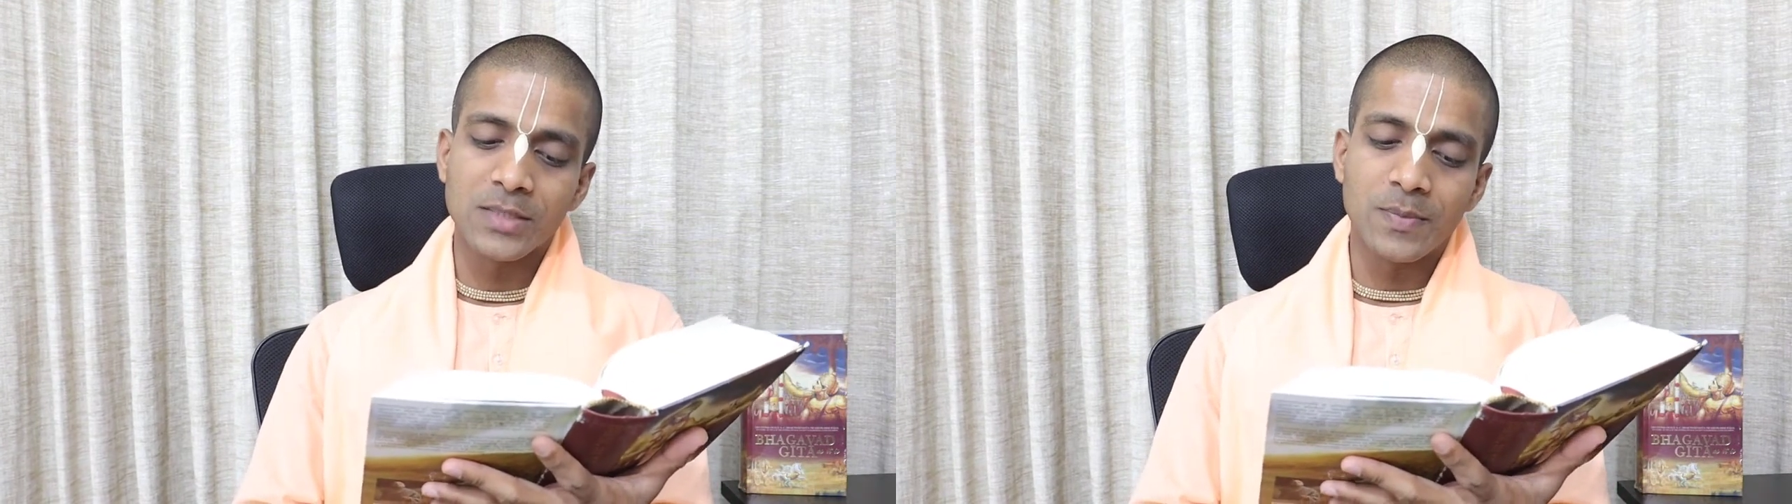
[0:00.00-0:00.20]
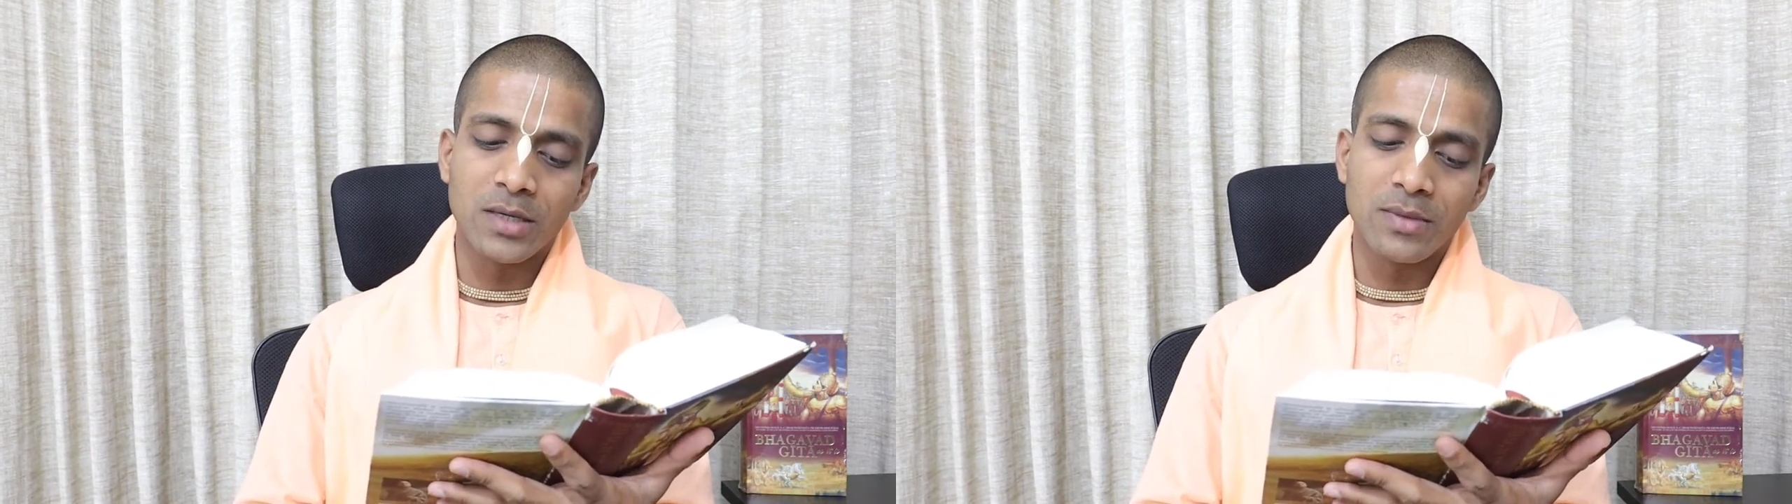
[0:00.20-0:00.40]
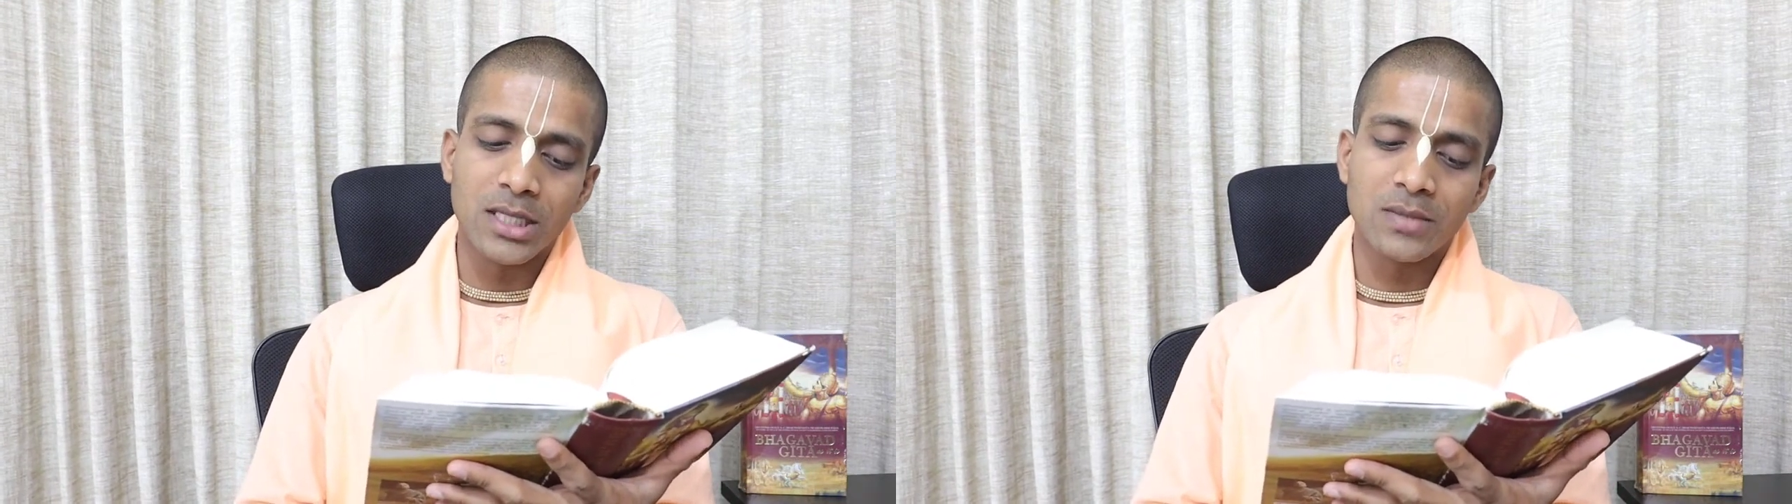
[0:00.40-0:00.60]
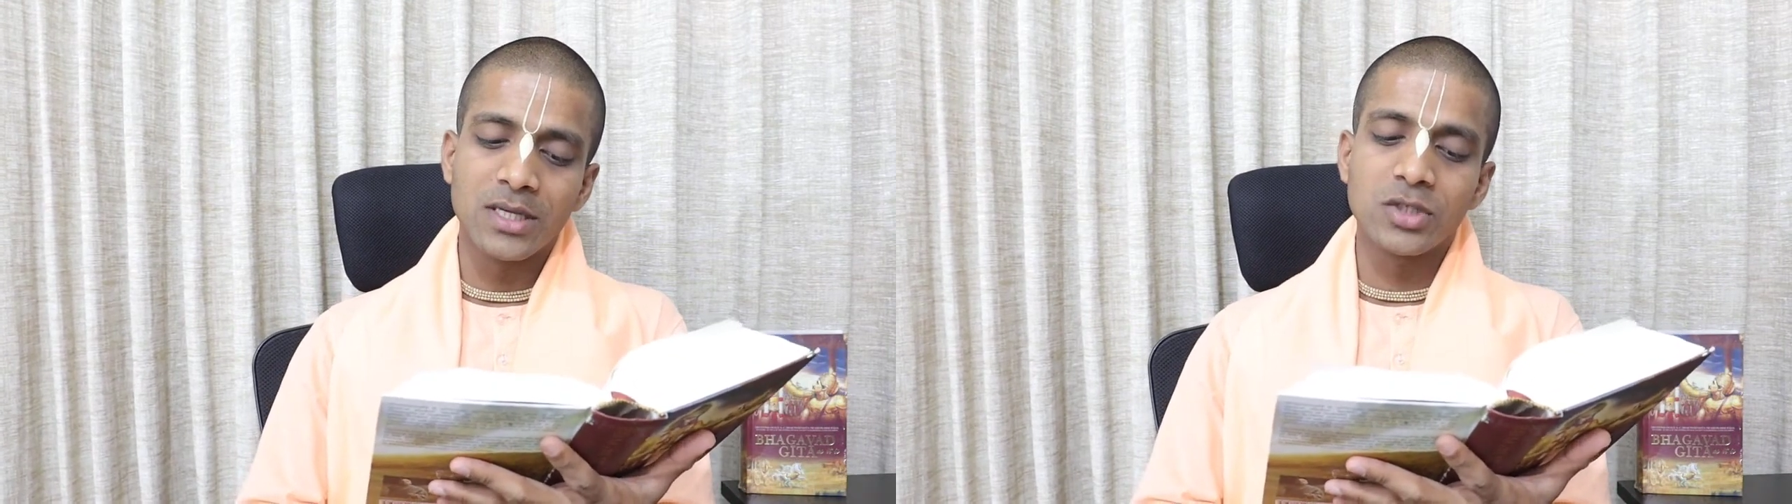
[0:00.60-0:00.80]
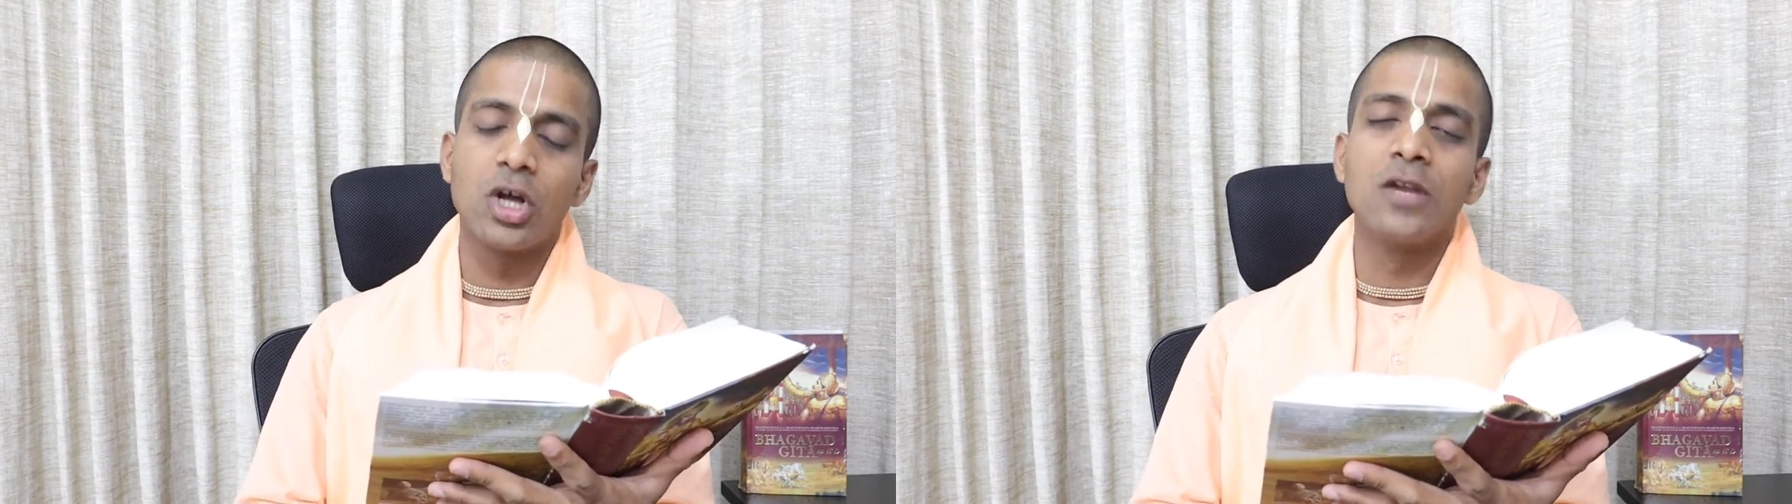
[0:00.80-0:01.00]
as
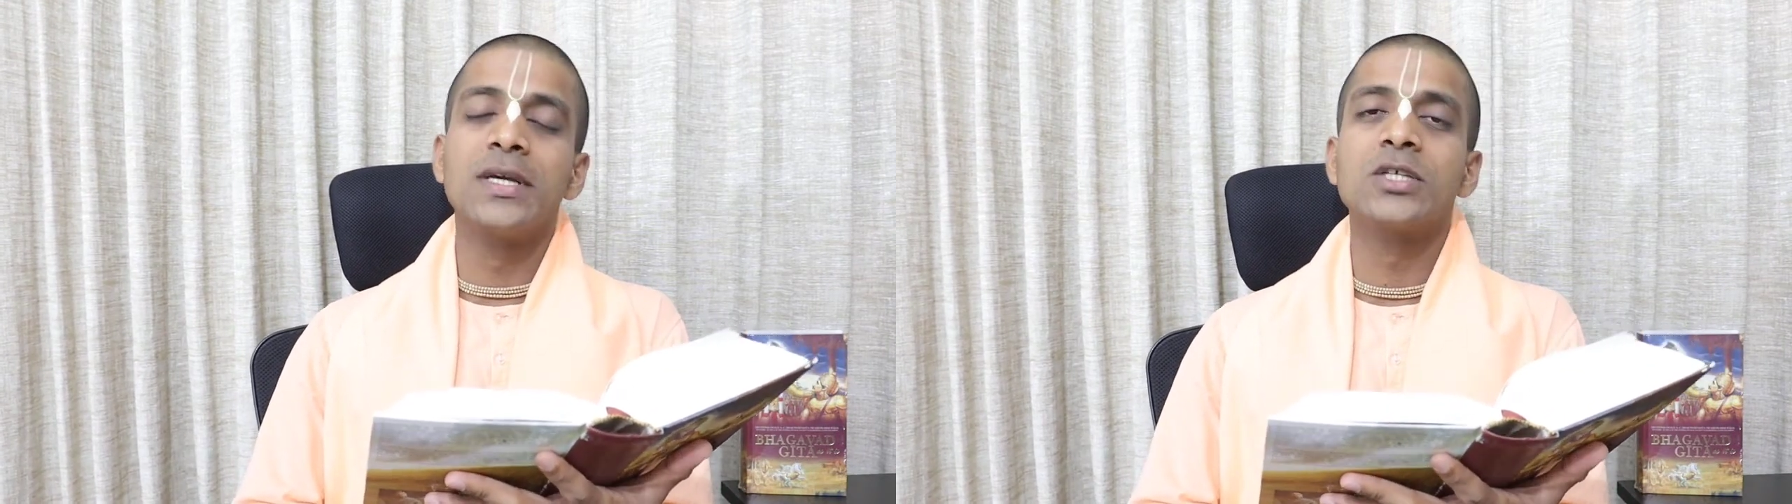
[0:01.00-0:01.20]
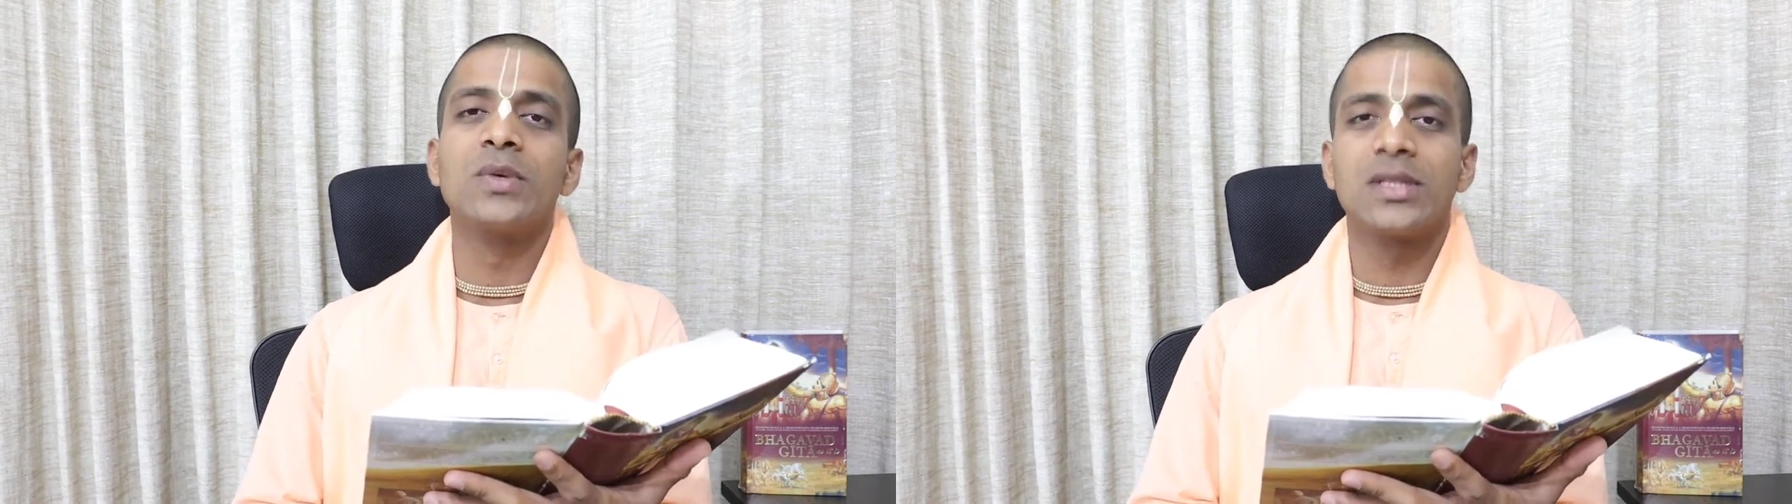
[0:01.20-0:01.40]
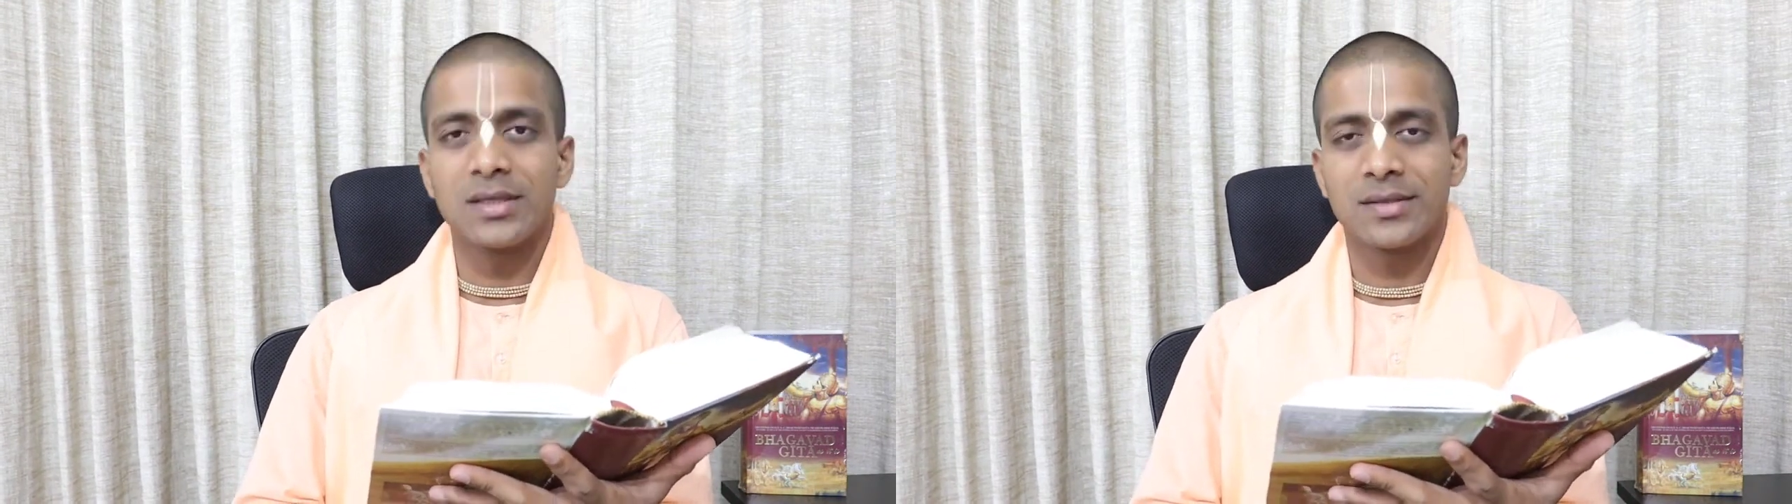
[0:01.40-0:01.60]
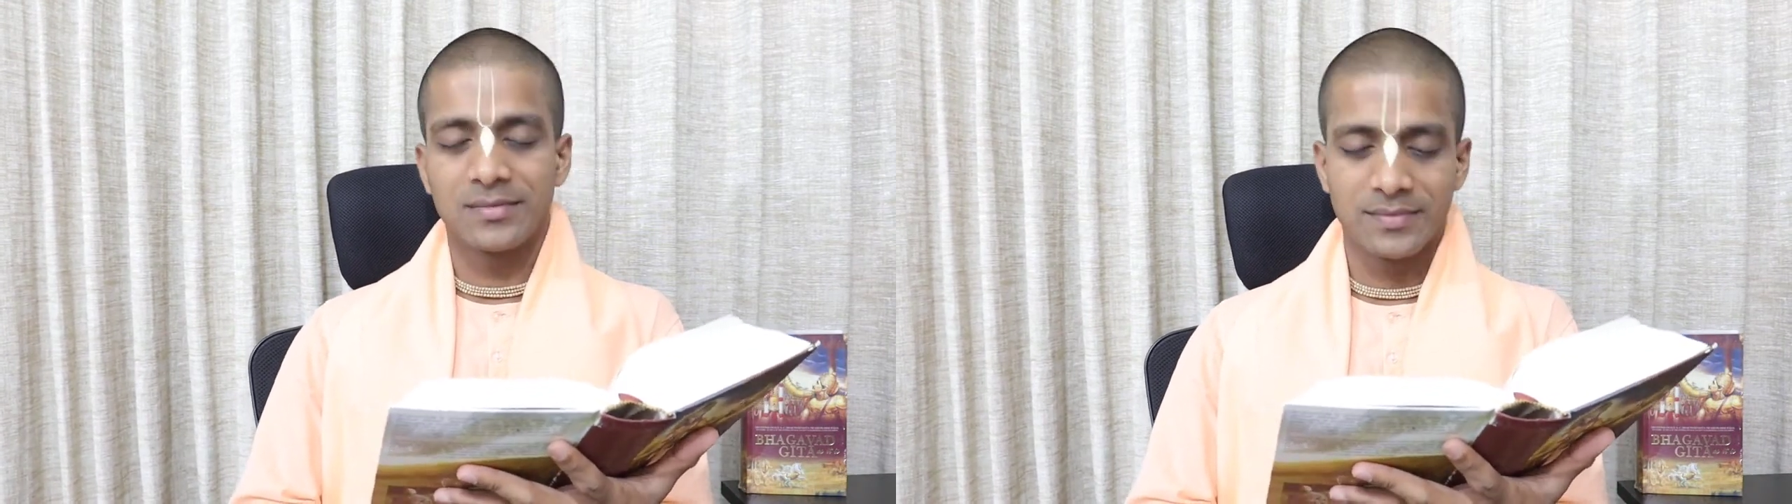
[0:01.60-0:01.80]
Paramatma is always within.